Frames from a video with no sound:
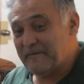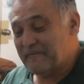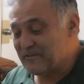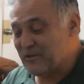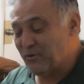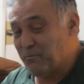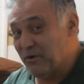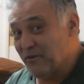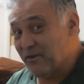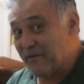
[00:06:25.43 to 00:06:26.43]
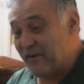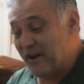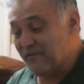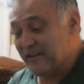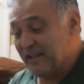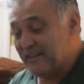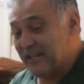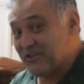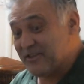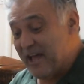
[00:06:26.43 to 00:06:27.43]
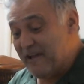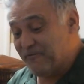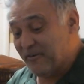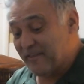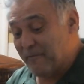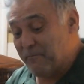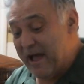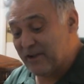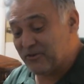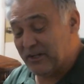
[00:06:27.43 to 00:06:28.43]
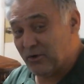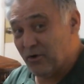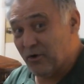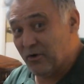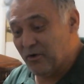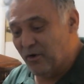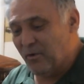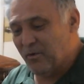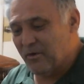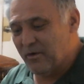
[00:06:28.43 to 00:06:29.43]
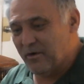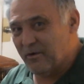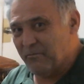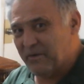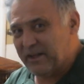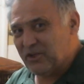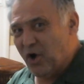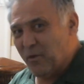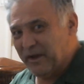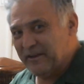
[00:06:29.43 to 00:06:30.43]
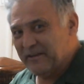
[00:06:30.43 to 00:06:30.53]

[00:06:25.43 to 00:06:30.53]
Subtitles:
see, when you pull it from the front of it, it takes time for the back to kind of go, oh, but get going,